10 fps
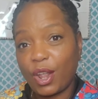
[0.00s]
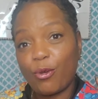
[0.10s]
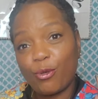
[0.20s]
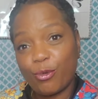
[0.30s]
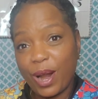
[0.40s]

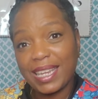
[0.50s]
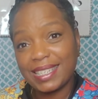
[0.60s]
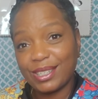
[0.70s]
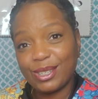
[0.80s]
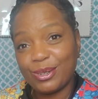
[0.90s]

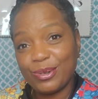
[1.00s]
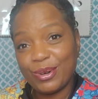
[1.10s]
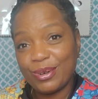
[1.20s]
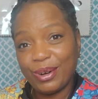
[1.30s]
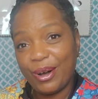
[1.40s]
resin
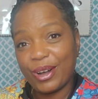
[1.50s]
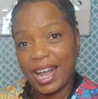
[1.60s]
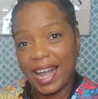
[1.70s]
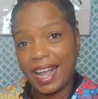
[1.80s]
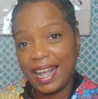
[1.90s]
tool,
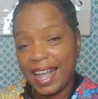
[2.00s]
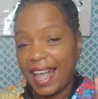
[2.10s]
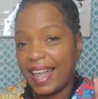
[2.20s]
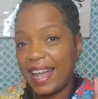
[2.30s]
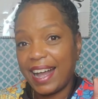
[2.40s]
okay?
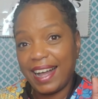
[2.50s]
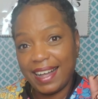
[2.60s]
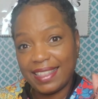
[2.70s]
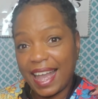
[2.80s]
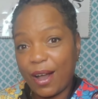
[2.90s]

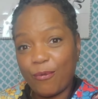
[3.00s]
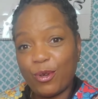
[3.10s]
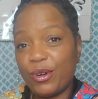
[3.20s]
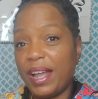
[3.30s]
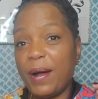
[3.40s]
That
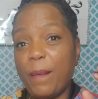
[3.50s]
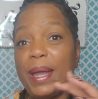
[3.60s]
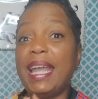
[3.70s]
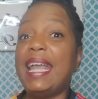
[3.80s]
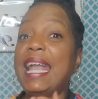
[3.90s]
will help
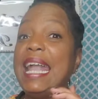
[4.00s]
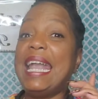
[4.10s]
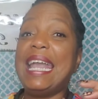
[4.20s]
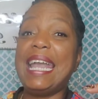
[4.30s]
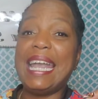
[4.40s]

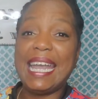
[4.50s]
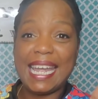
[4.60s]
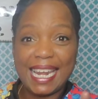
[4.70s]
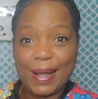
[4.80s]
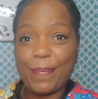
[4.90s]

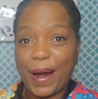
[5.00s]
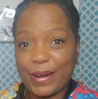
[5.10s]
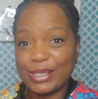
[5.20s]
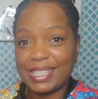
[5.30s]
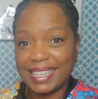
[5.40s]
any
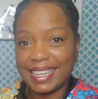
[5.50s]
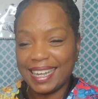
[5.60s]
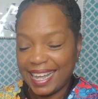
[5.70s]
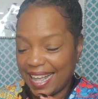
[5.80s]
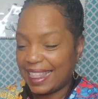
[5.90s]
person
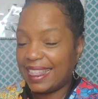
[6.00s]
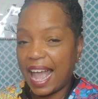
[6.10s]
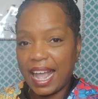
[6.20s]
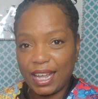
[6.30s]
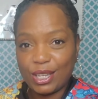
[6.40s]

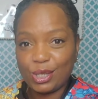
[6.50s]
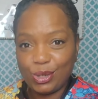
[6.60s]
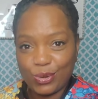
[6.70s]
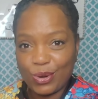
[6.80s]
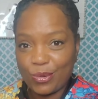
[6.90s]
that is
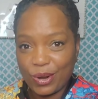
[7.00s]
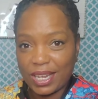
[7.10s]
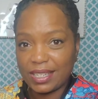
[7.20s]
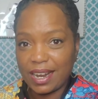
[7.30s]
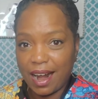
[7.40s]
doing
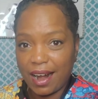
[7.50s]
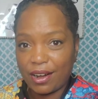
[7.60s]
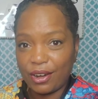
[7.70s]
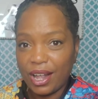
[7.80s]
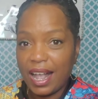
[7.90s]
resin
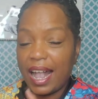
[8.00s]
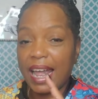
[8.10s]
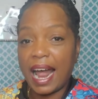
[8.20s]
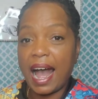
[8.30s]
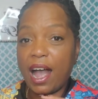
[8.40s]
art.
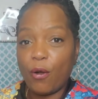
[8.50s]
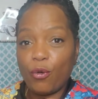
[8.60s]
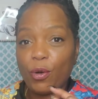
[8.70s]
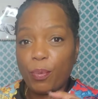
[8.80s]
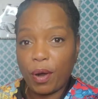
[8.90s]
And I
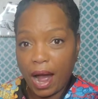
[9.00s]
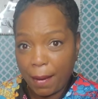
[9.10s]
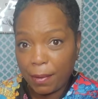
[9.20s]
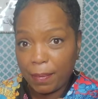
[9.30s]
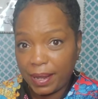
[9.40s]
will
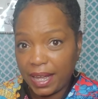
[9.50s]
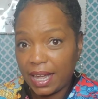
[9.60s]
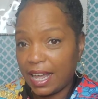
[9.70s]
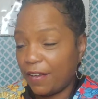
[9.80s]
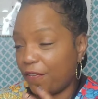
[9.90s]

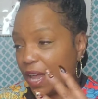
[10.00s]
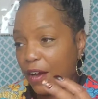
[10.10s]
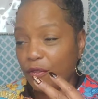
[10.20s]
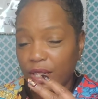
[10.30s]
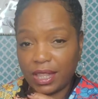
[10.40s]
probably, if
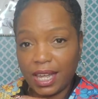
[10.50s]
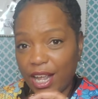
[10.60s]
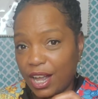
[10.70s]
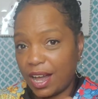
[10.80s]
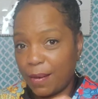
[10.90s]

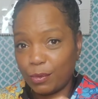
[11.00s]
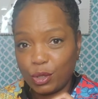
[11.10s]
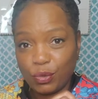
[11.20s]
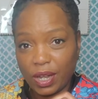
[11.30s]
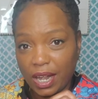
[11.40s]
everything comes
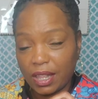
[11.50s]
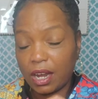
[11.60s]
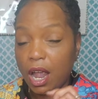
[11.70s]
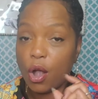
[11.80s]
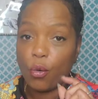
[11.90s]
together,
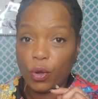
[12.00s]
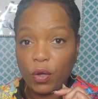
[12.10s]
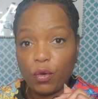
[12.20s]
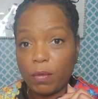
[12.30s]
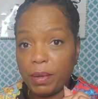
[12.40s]
we
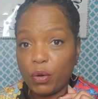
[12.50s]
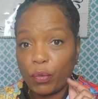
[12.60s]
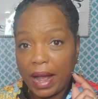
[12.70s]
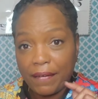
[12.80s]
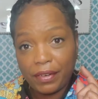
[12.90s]
will be
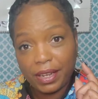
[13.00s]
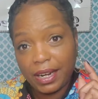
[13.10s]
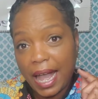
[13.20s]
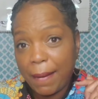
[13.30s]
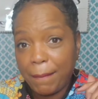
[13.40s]
raffling
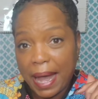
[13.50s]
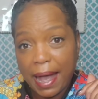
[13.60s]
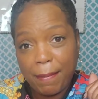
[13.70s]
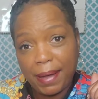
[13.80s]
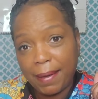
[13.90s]
that
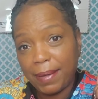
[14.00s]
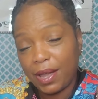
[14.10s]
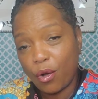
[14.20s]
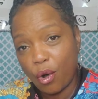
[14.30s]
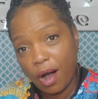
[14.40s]
bad baby
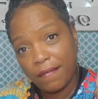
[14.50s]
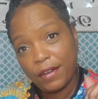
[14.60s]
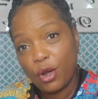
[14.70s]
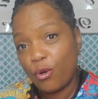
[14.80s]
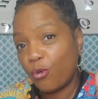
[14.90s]
off
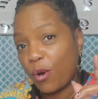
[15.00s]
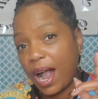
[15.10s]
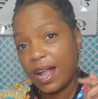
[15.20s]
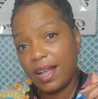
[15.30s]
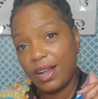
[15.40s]

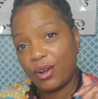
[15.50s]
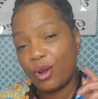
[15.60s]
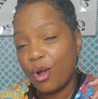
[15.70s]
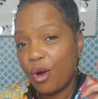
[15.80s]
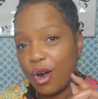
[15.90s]
right here
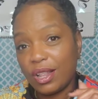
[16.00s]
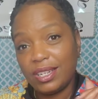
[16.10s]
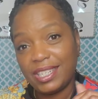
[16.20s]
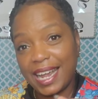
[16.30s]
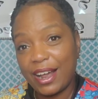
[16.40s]
on the
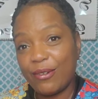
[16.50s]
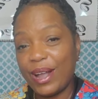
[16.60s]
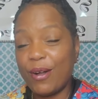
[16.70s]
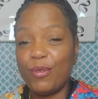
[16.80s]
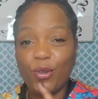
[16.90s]
channel,
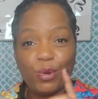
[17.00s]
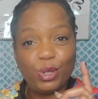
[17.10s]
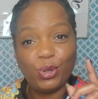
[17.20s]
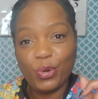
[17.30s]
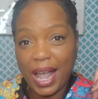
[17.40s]
and we will
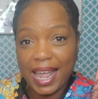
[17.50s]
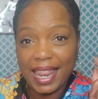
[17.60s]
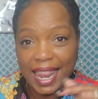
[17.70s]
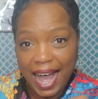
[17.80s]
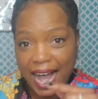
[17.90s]
do a
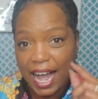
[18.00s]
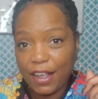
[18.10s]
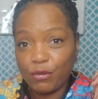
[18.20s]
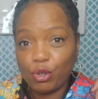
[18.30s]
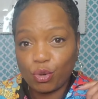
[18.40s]

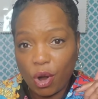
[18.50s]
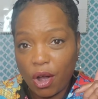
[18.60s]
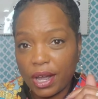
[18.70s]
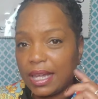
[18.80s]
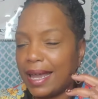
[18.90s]
live
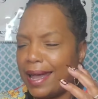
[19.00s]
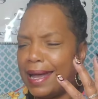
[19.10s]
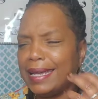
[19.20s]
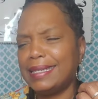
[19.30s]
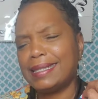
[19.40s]
drawing. Yeah,
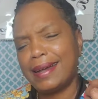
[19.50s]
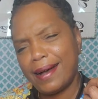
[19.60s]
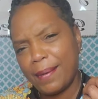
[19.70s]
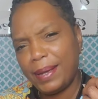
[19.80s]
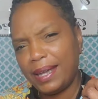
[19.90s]
it's
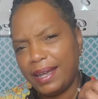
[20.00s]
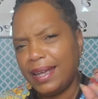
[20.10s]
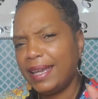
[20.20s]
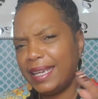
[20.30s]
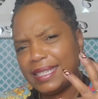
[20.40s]
coming.
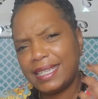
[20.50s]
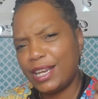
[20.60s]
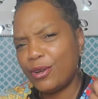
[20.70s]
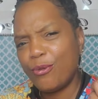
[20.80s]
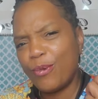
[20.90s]
It's
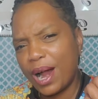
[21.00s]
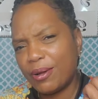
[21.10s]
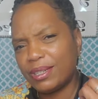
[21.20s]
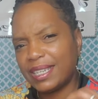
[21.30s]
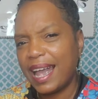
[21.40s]
in the
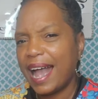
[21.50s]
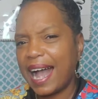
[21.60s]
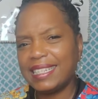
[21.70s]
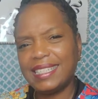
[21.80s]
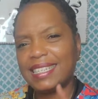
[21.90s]
works.
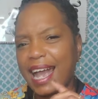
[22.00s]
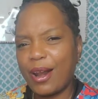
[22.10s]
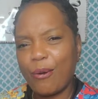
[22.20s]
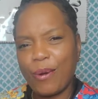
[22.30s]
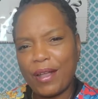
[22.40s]
I just
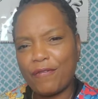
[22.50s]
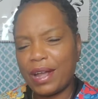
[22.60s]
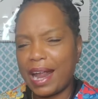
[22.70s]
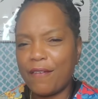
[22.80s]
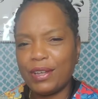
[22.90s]
gotta wait for
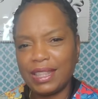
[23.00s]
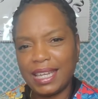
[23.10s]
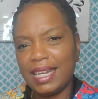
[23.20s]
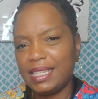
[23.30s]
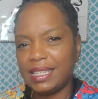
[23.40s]

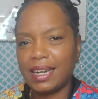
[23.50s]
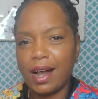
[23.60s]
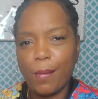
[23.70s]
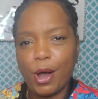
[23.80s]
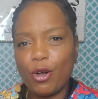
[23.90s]
everything to
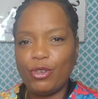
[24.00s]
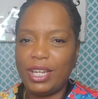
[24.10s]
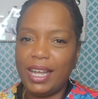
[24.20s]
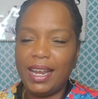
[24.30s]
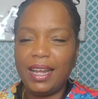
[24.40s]
come on
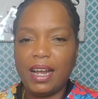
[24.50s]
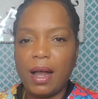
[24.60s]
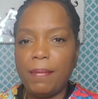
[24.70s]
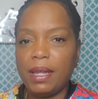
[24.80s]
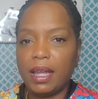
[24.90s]
in and
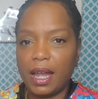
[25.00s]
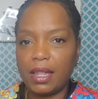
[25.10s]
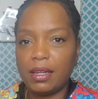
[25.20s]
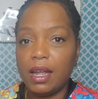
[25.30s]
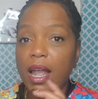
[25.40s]
come
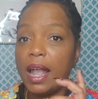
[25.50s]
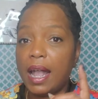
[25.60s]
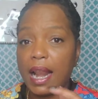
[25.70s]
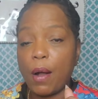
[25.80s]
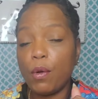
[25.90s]
together,
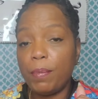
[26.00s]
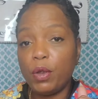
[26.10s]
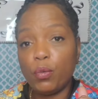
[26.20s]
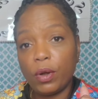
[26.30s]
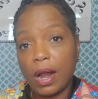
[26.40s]
and I will be
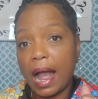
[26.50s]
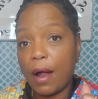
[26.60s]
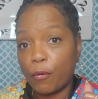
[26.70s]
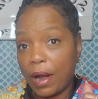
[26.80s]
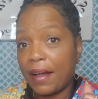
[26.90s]

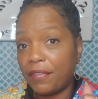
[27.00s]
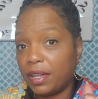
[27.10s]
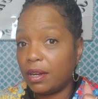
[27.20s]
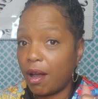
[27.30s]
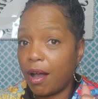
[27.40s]

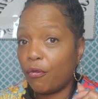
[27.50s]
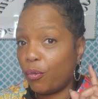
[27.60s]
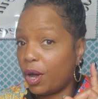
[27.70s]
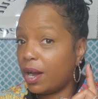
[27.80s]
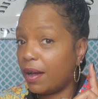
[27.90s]
raffling off
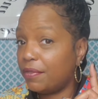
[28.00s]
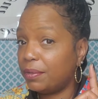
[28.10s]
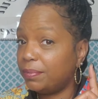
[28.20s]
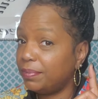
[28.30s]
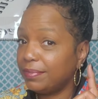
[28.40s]
one of them